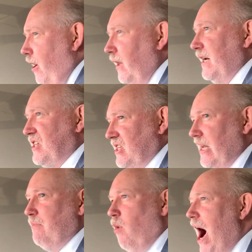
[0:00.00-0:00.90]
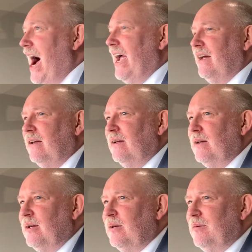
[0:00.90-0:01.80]
fallen asleep. Why?
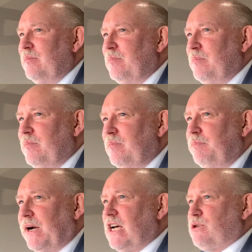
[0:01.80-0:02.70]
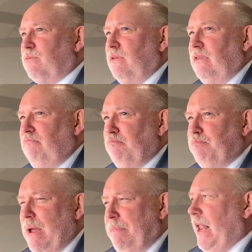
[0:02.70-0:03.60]
Because
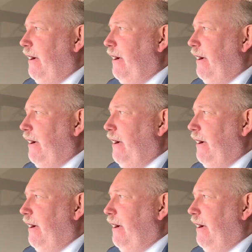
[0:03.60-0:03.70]
people